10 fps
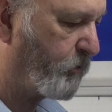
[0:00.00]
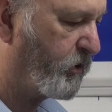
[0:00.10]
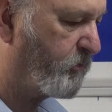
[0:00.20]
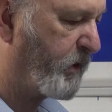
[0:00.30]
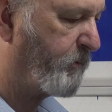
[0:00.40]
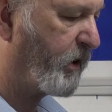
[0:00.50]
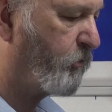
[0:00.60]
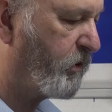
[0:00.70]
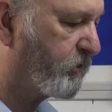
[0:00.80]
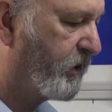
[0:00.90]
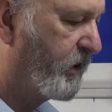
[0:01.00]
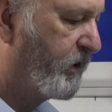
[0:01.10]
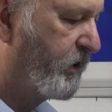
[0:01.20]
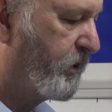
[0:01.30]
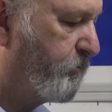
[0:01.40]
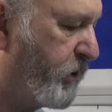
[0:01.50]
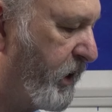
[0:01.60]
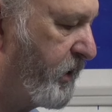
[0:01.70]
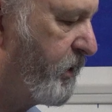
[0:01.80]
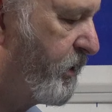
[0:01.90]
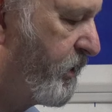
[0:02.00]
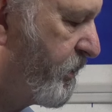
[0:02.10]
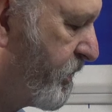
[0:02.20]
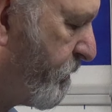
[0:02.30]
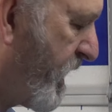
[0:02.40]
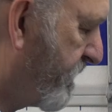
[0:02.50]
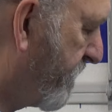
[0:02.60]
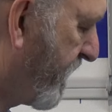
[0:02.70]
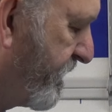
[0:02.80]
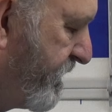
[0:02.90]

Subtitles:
will, maybe I won't. But the bottom line